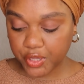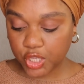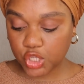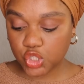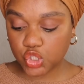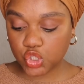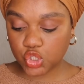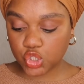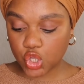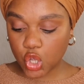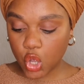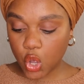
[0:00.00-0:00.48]

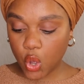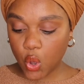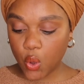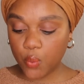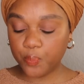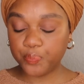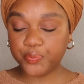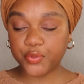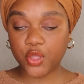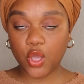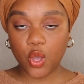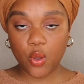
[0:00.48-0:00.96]

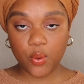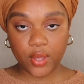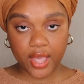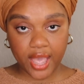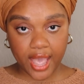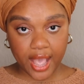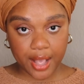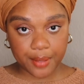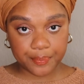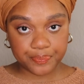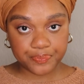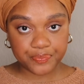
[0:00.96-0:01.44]
So,
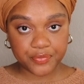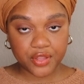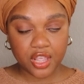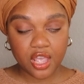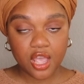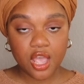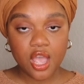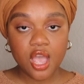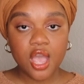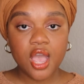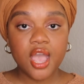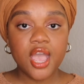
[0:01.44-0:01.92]
okay,
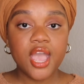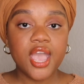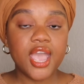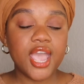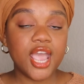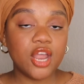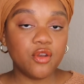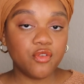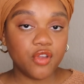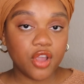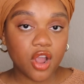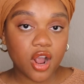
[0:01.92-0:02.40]

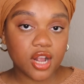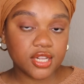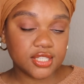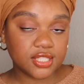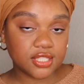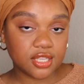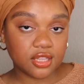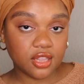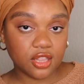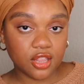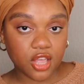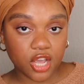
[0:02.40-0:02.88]
in regards
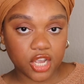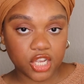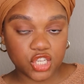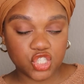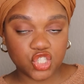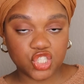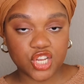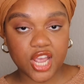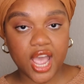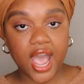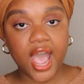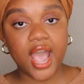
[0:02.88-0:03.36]
to the
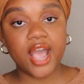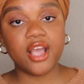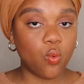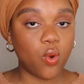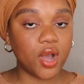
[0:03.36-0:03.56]
luggage tag,